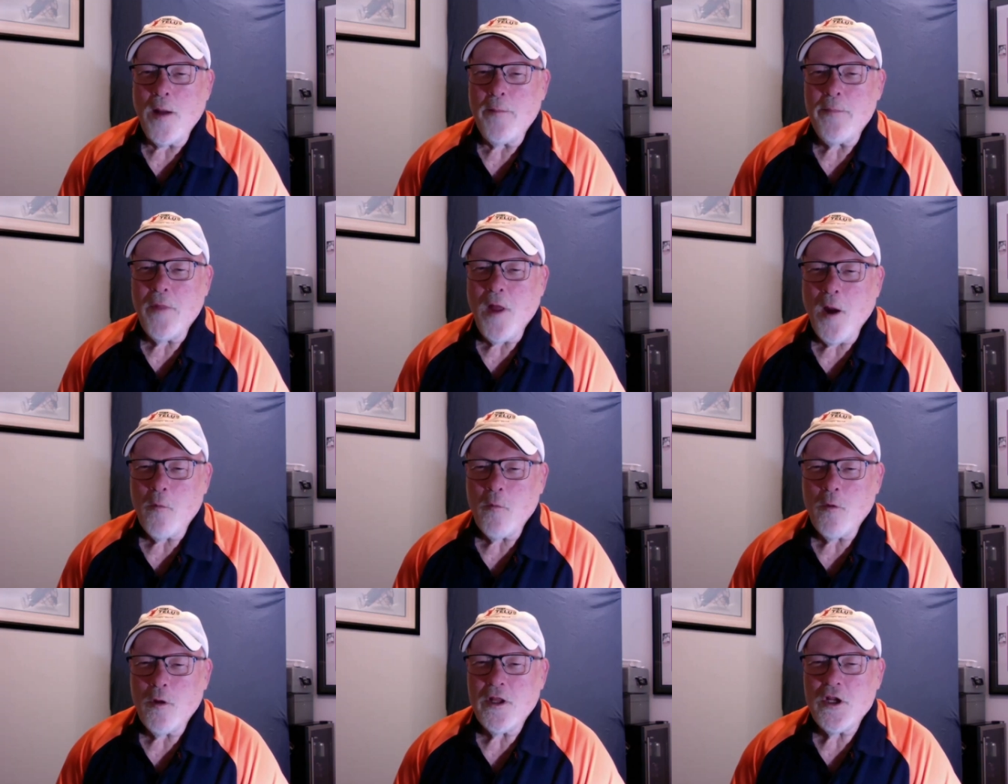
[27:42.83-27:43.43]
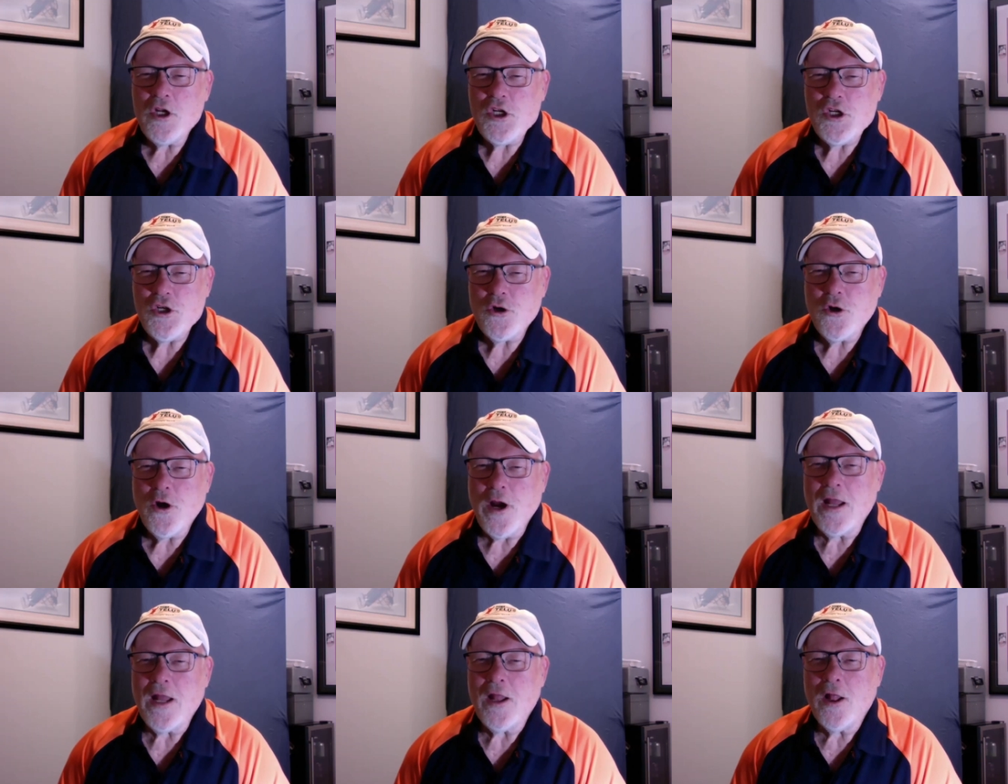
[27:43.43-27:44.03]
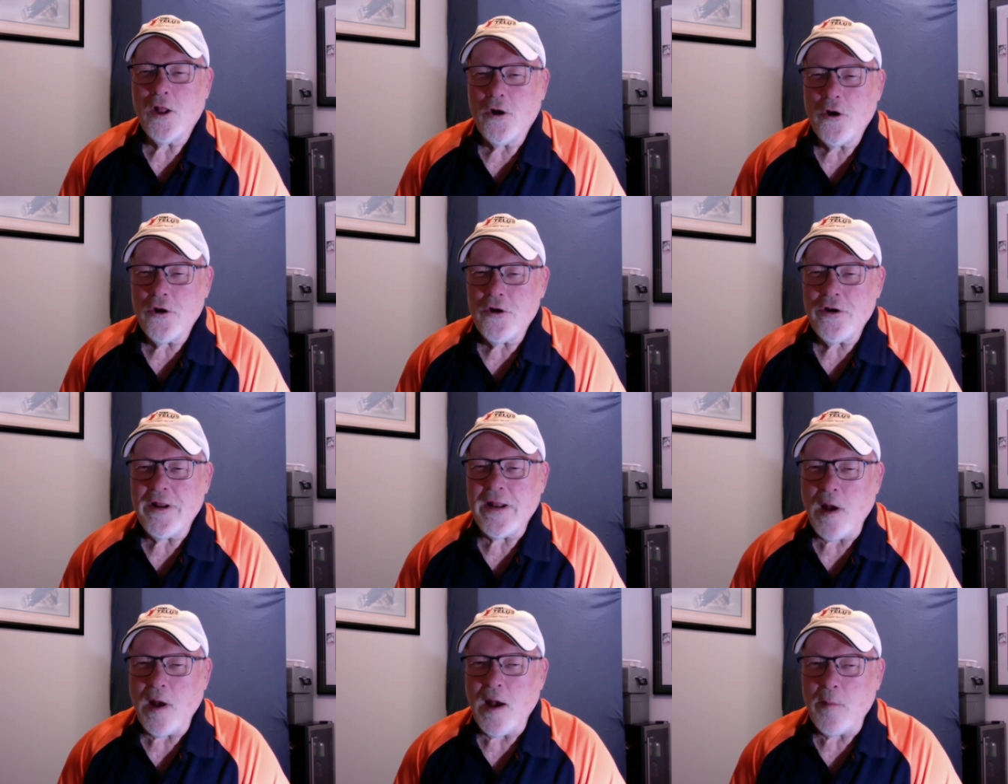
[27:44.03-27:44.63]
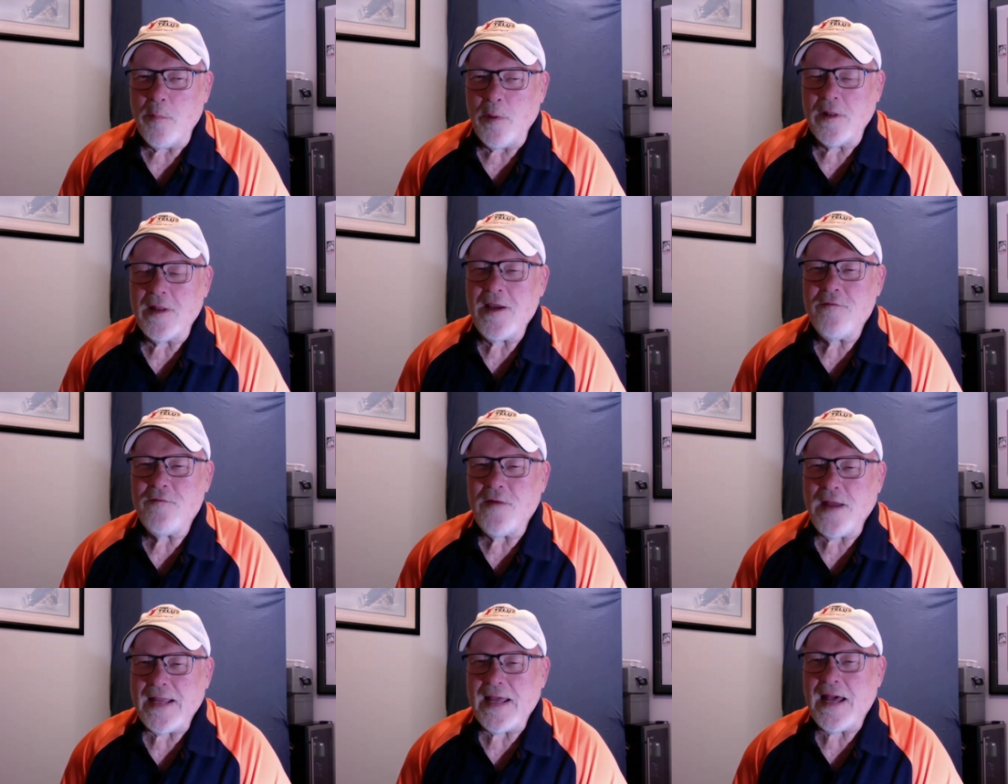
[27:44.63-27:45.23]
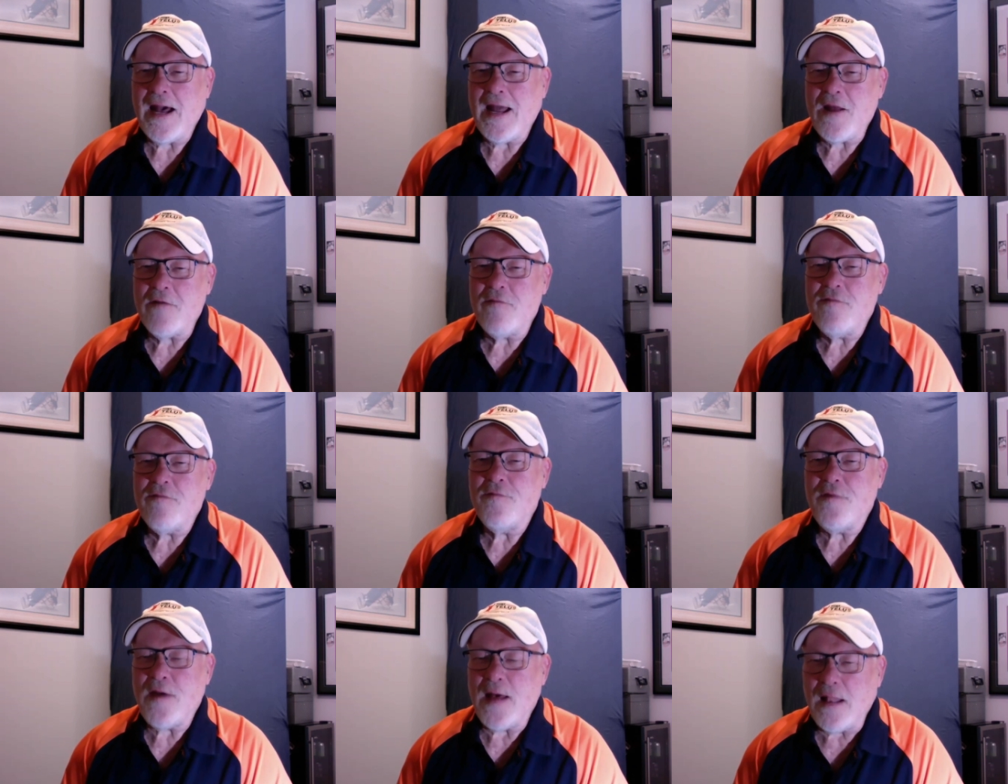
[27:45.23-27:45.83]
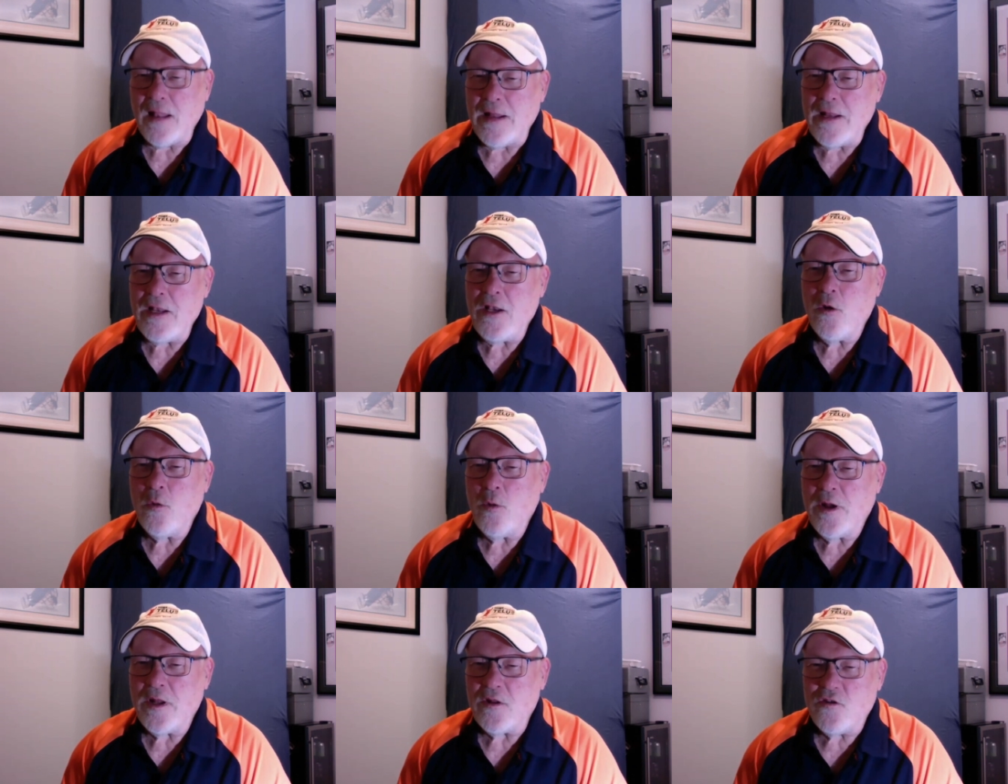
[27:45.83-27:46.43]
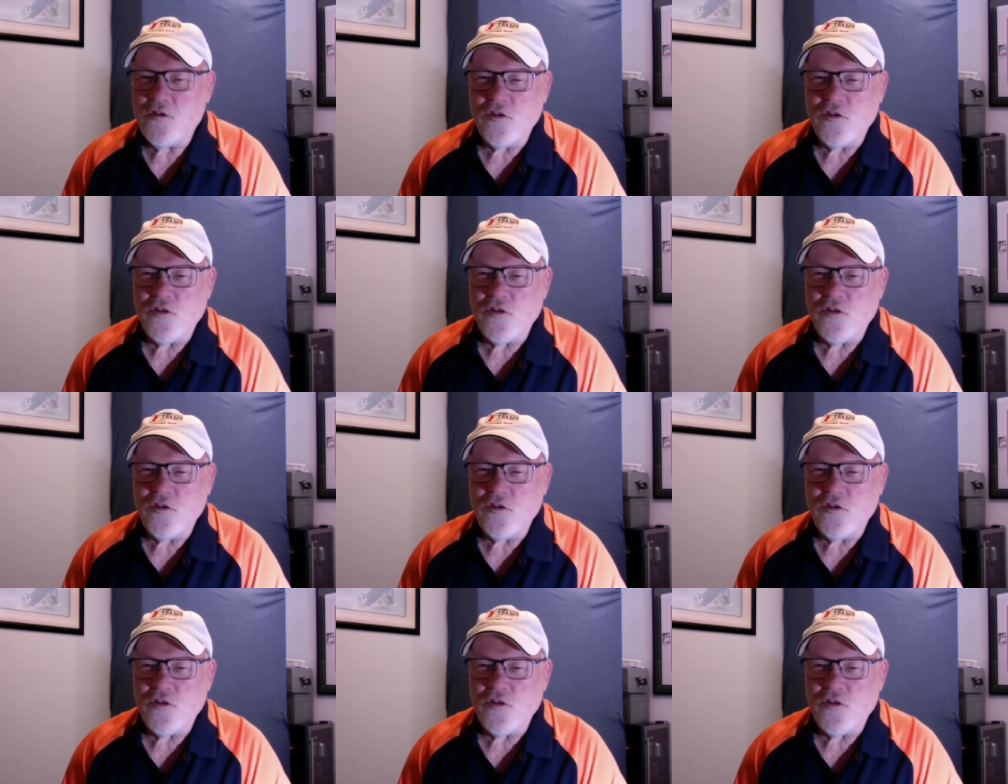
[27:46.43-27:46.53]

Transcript: I'm not really sure I learned it. I believe I kind of fell into it.